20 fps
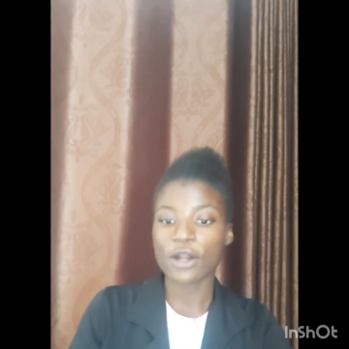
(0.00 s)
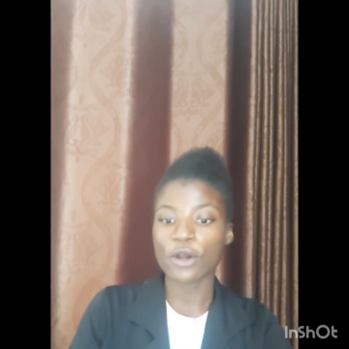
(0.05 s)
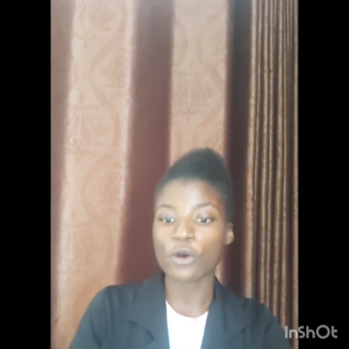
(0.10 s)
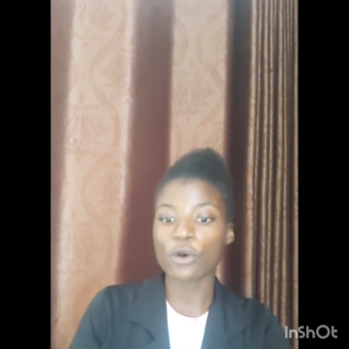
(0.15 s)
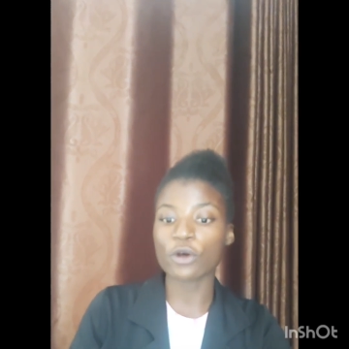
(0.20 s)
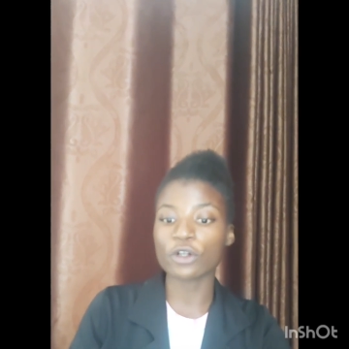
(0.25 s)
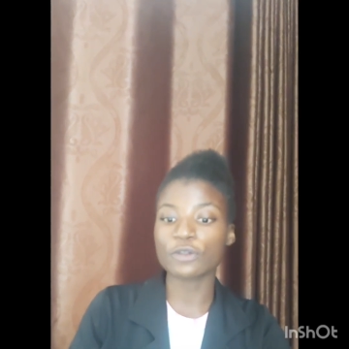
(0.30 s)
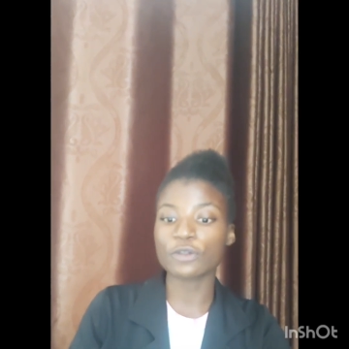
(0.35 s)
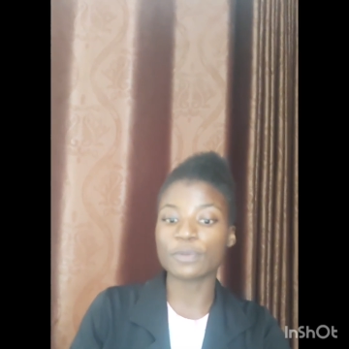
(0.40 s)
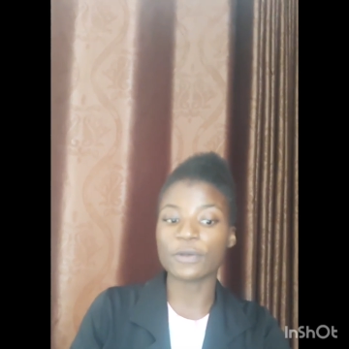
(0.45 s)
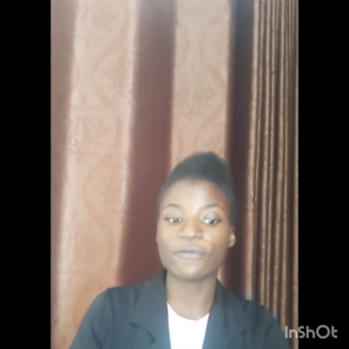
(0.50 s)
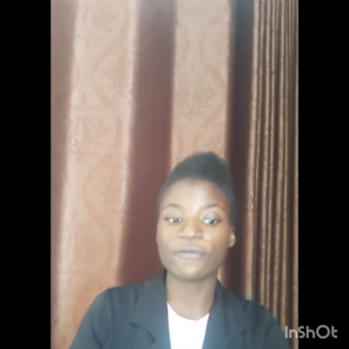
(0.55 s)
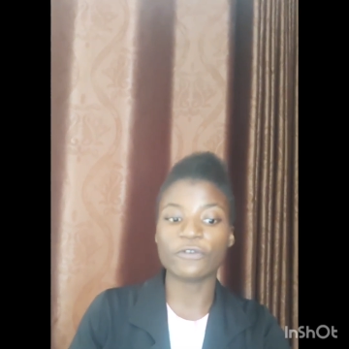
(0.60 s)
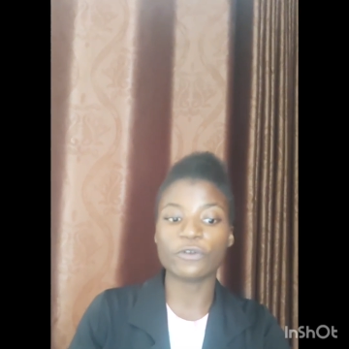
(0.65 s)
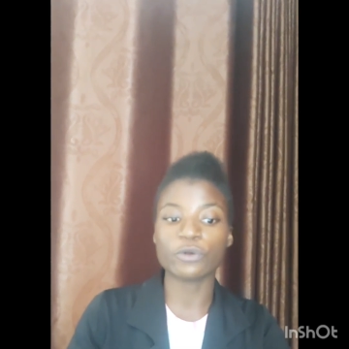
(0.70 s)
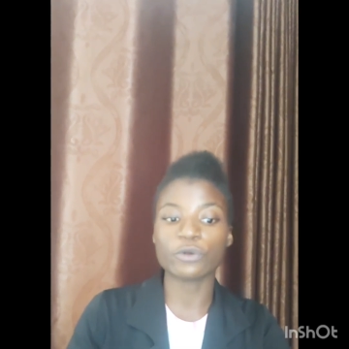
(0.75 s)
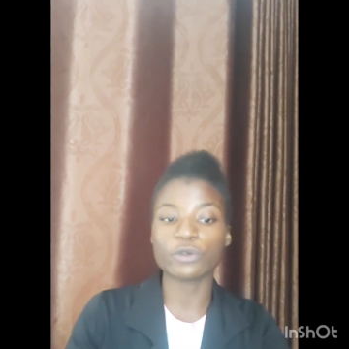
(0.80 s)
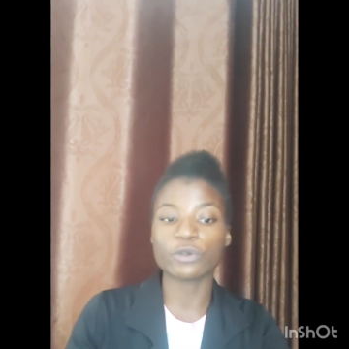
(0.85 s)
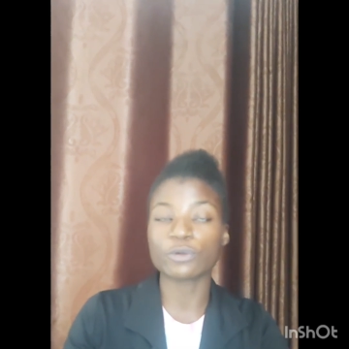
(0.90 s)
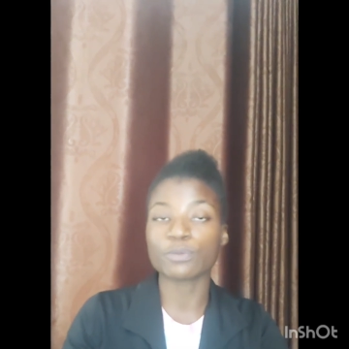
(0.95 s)
not be
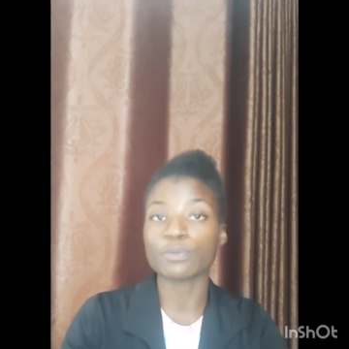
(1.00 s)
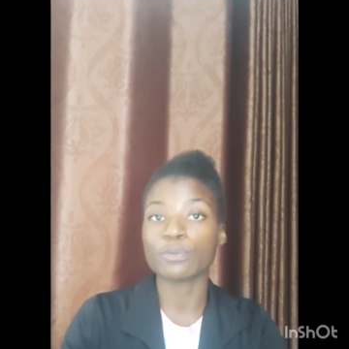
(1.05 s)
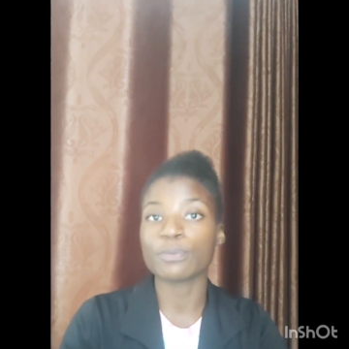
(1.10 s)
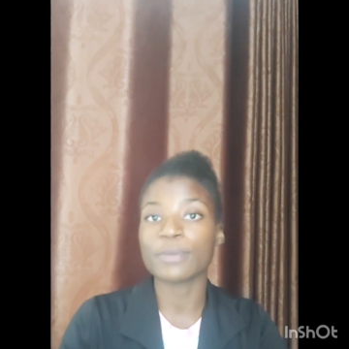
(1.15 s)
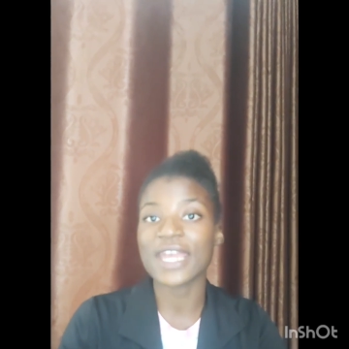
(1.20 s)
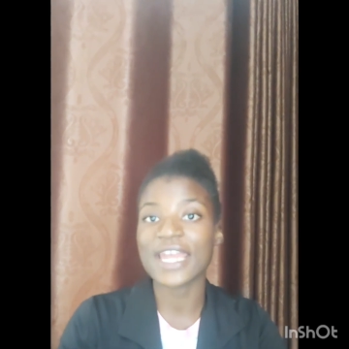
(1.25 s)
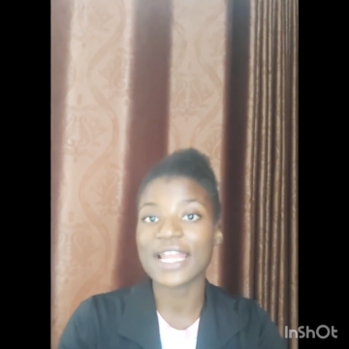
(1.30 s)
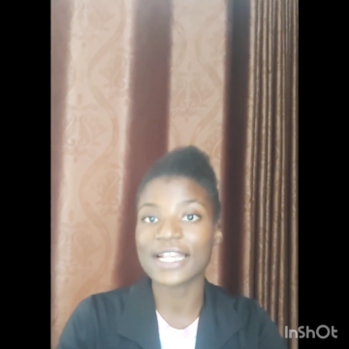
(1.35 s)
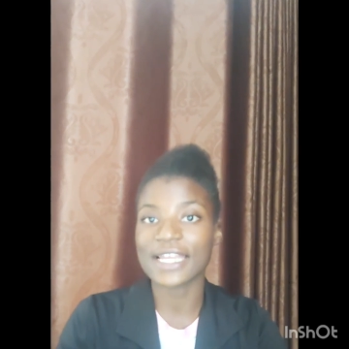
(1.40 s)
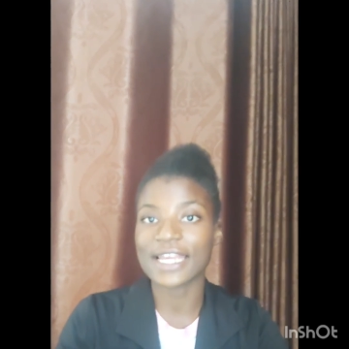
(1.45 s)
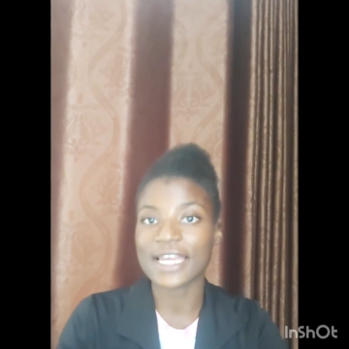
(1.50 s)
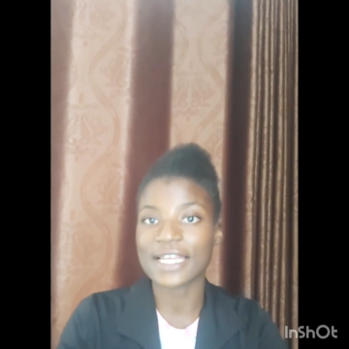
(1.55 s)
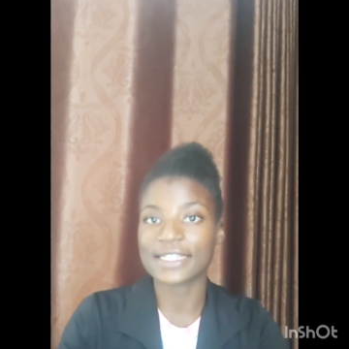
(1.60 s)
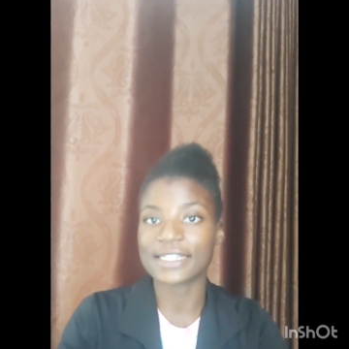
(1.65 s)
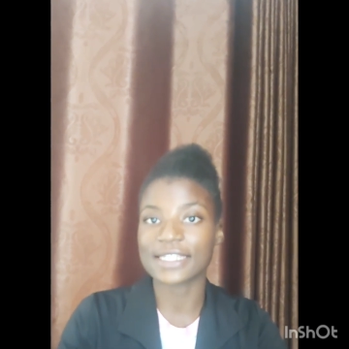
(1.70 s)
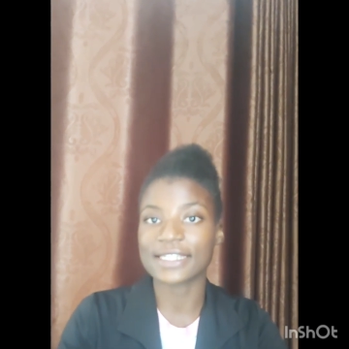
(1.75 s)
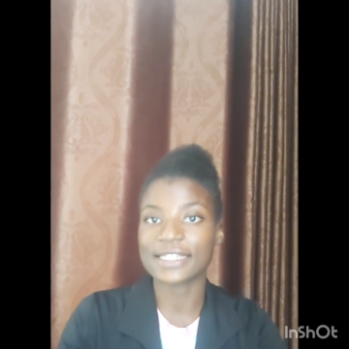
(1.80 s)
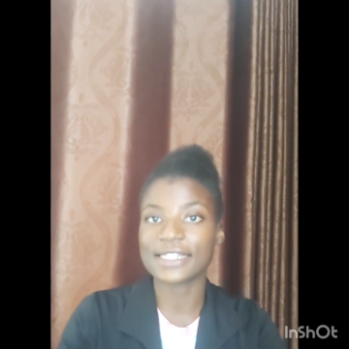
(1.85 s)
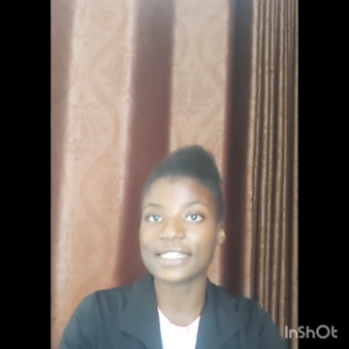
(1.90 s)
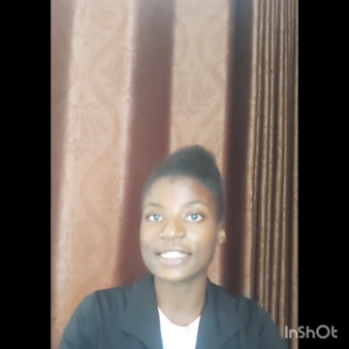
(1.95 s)
viewed merely
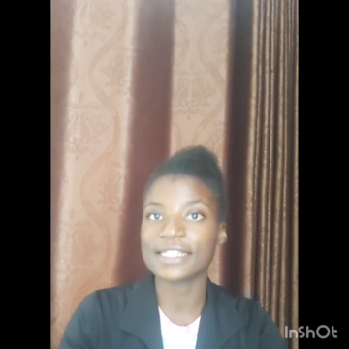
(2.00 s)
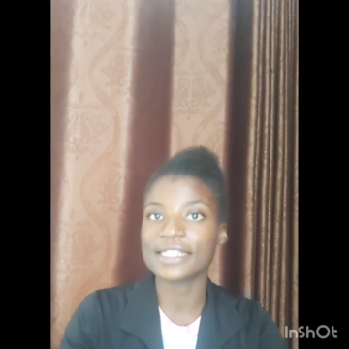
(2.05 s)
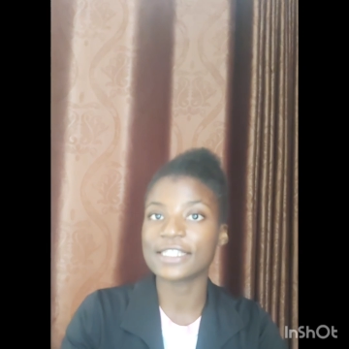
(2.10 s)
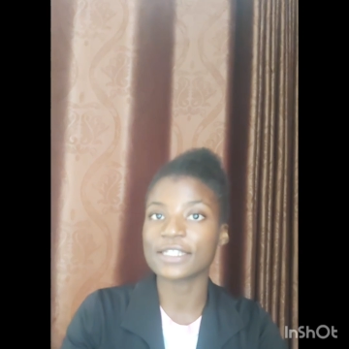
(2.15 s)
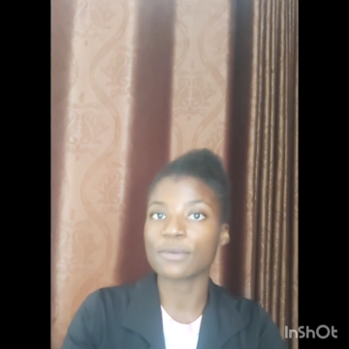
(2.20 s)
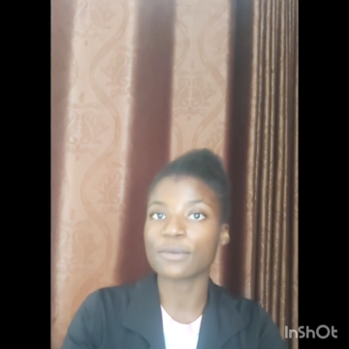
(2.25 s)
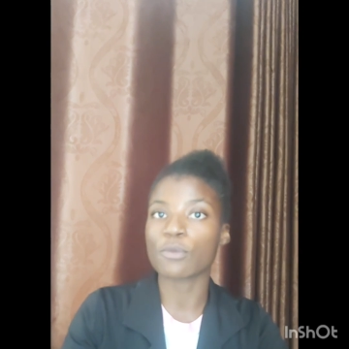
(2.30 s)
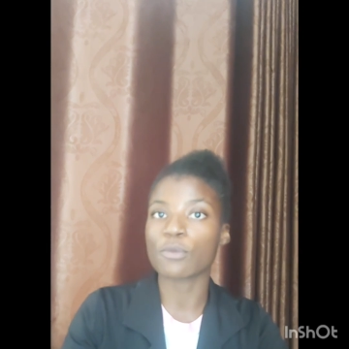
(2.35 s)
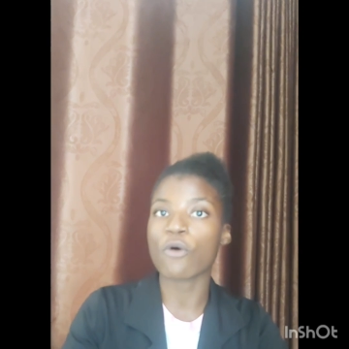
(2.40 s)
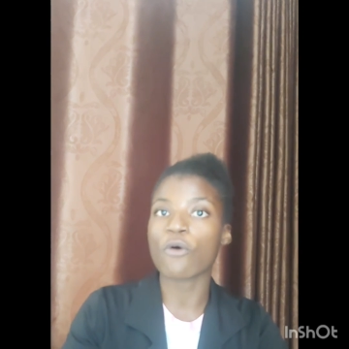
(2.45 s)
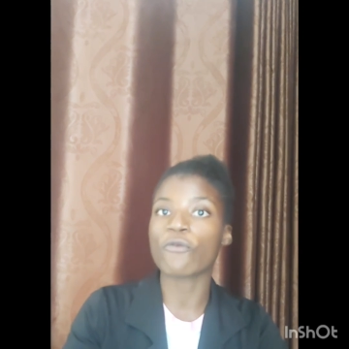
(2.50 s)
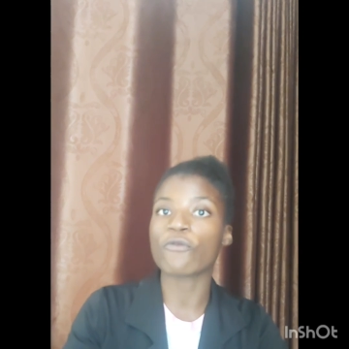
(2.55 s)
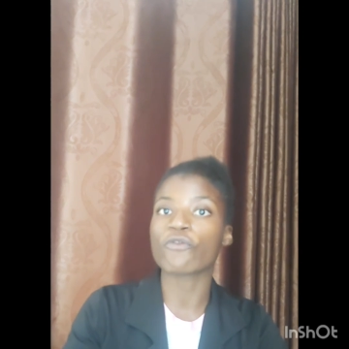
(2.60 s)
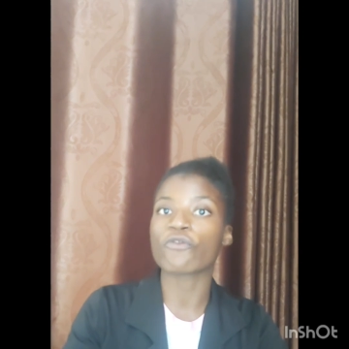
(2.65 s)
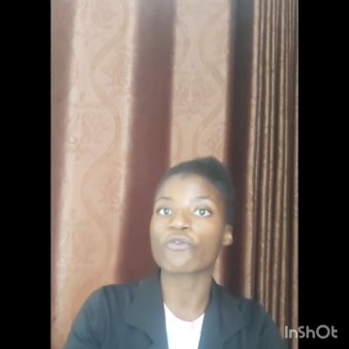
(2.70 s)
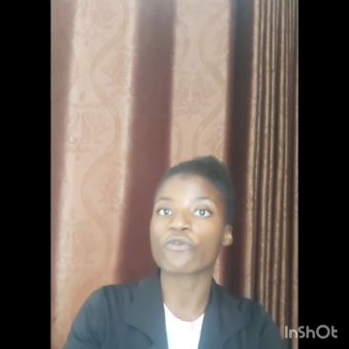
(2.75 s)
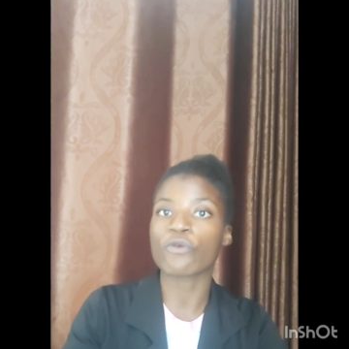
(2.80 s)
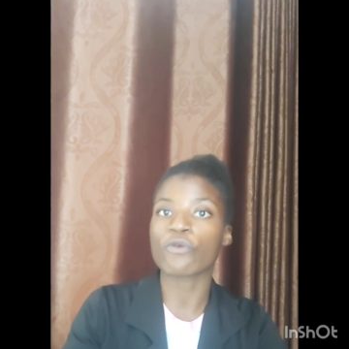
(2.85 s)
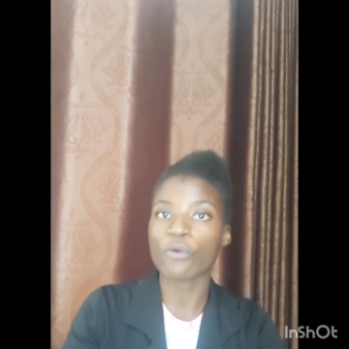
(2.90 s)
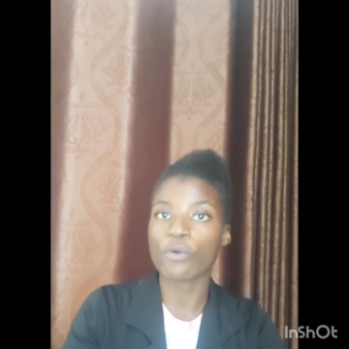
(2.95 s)
as a system
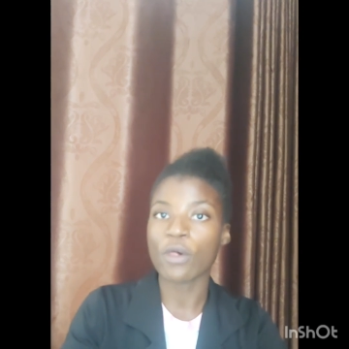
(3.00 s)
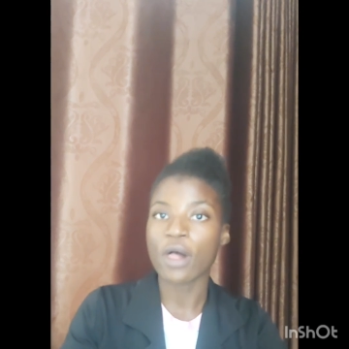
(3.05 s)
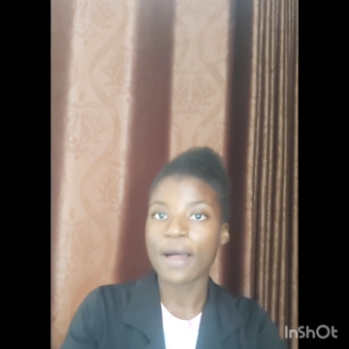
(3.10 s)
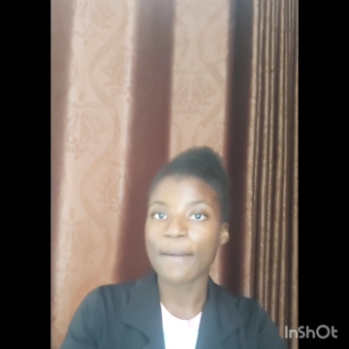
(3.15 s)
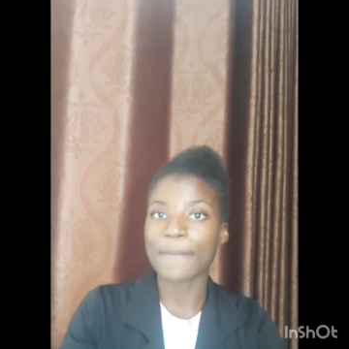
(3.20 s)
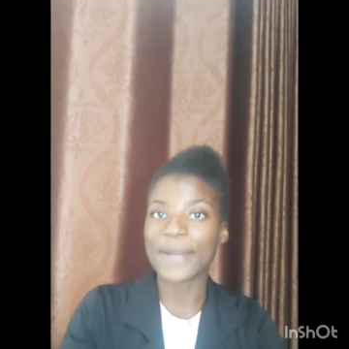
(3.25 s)
of rule,